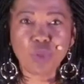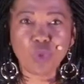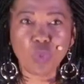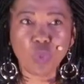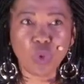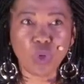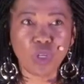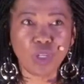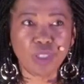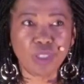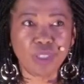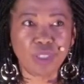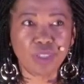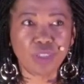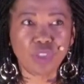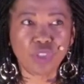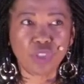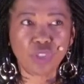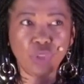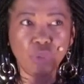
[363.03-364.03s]
the word
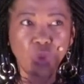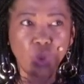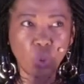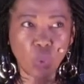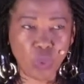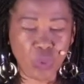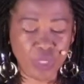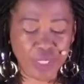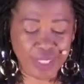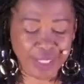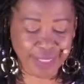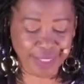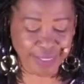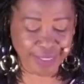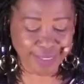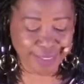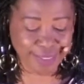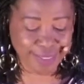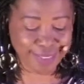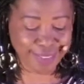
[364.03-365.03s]

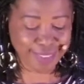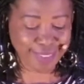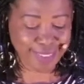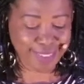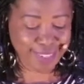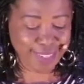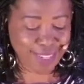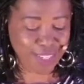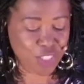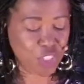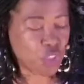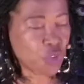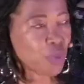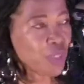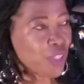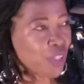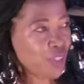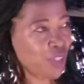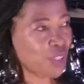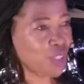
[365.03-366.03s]
chosen
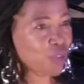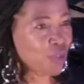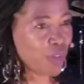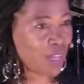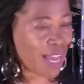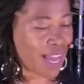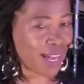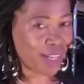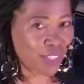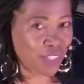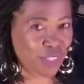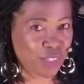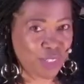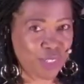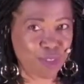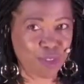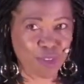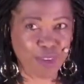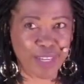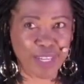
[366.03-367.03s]
triggers a
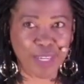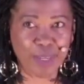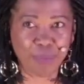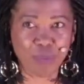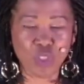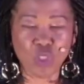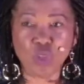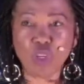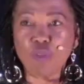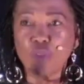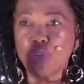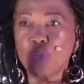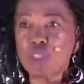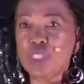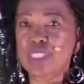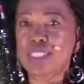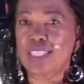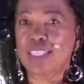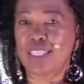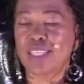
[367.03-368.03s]
reaction, right? So if you're
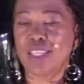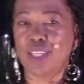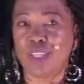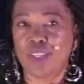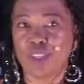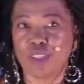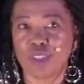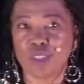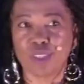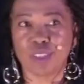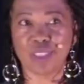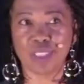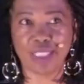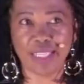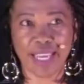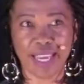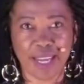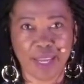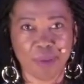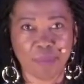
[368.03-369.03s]
sitting here
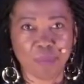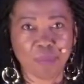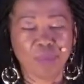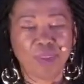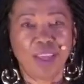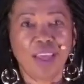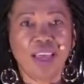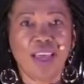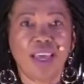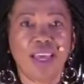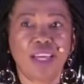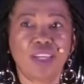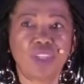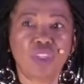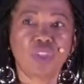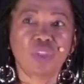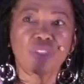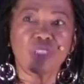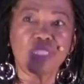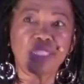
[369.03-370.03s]
today and
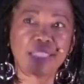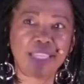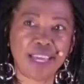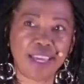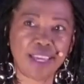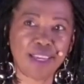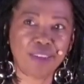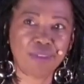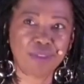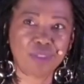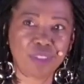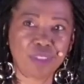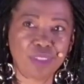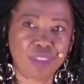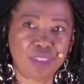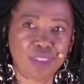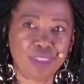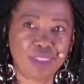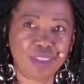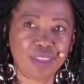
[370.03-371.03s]
you're saved
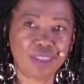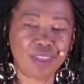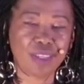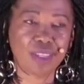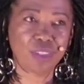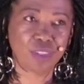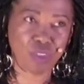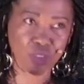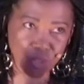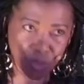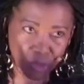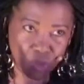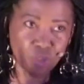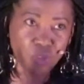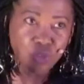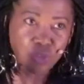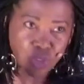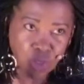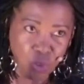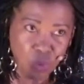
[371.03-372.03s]
and you, you know
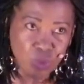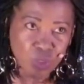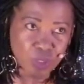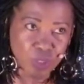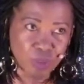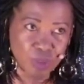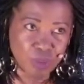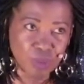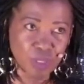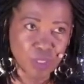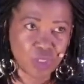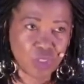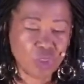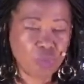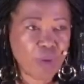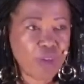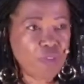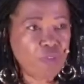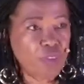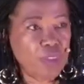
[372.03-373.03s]
you're chosen and you
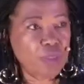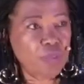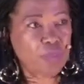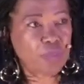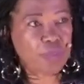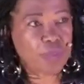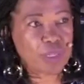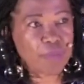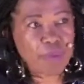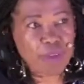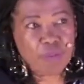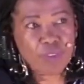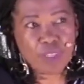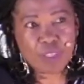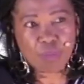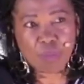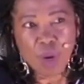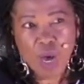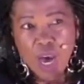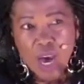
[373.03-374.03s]
may feel it may feel
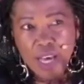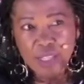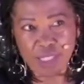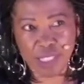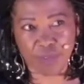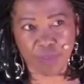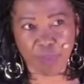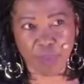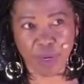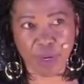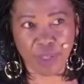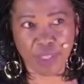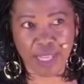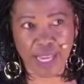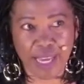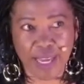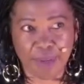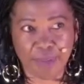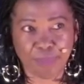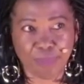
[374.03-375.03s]
positive about
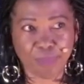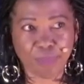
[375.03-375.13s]
that.